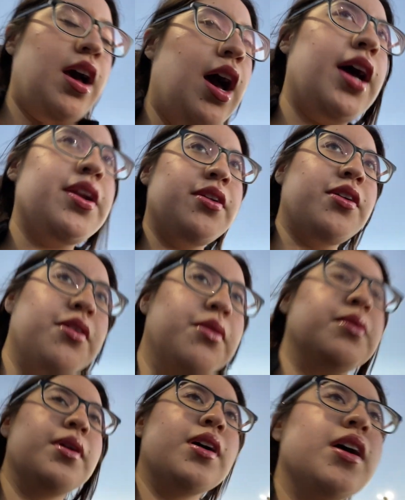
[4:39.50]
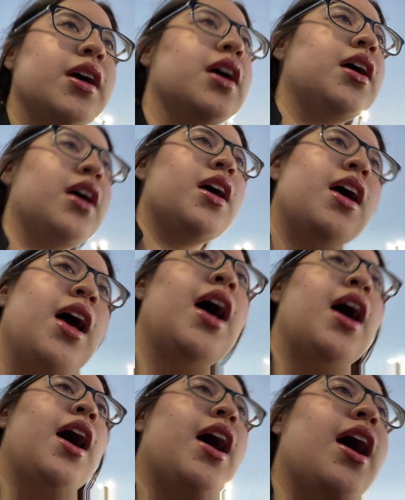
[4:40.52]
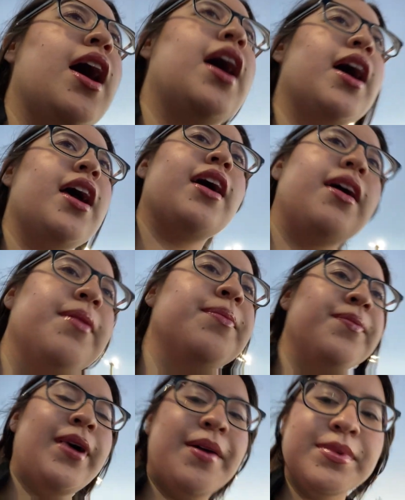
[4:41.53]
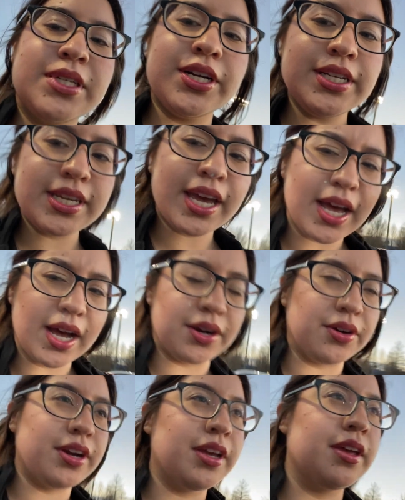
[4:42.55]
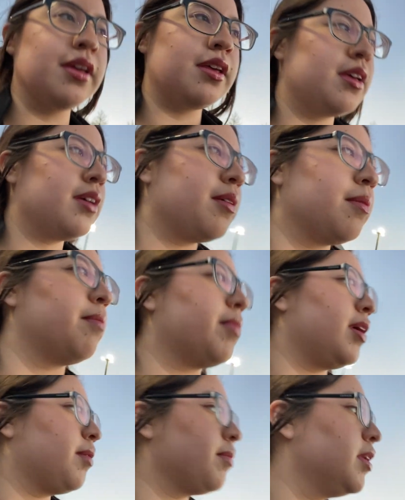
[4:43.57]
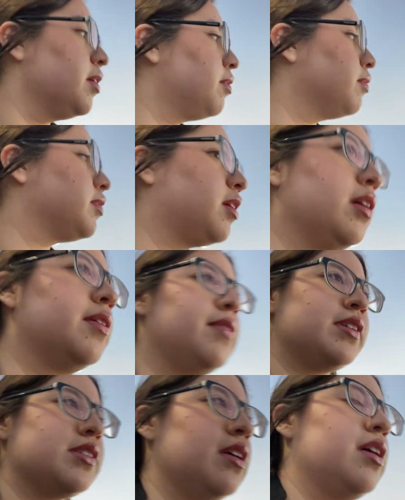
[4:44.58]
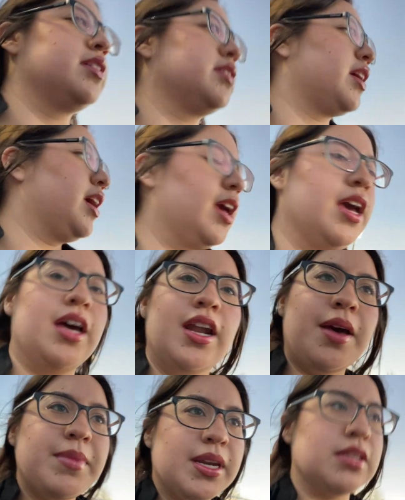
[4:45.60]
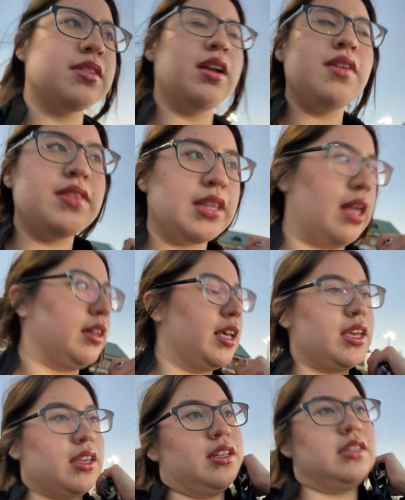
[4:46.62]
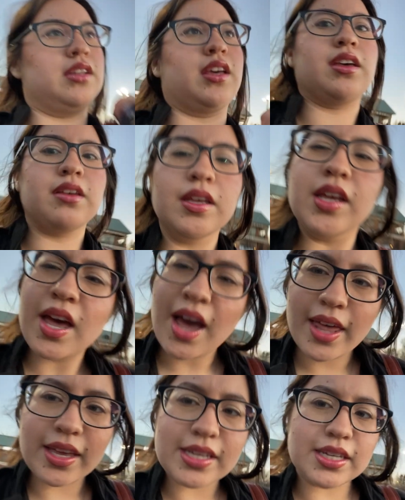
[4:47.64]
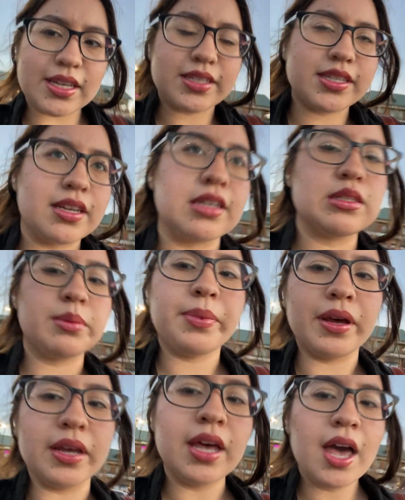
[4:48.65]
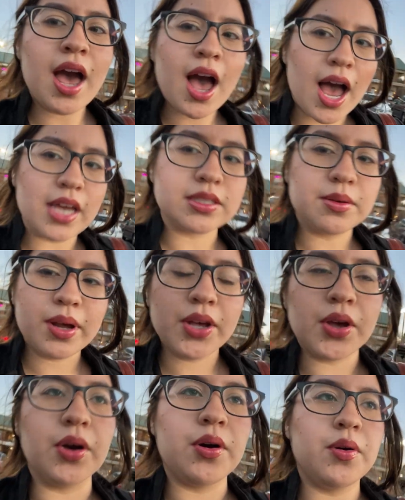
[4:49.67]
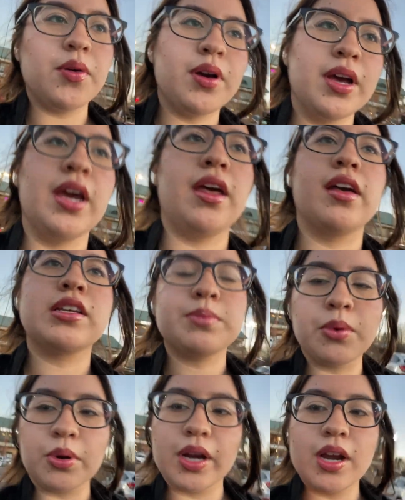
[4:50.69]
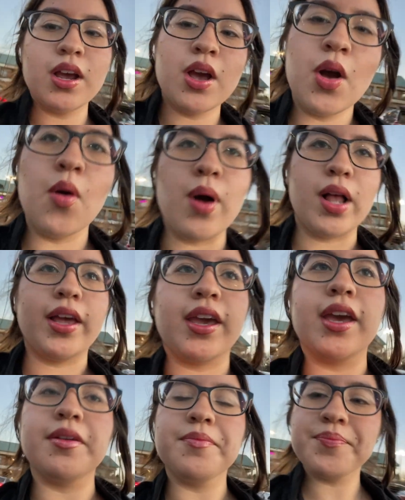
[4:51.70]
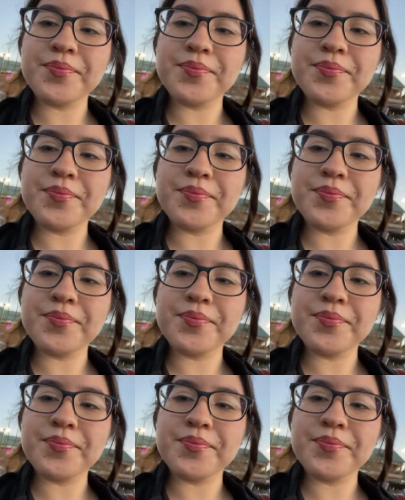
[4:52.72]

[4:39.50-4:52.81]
I don't know. I, I'm starting to get hungry, but I'm gonna hold off as long as I can. I mean, it's not even that late. It's like, I think it's like six, but I still wanna go and explore while I can.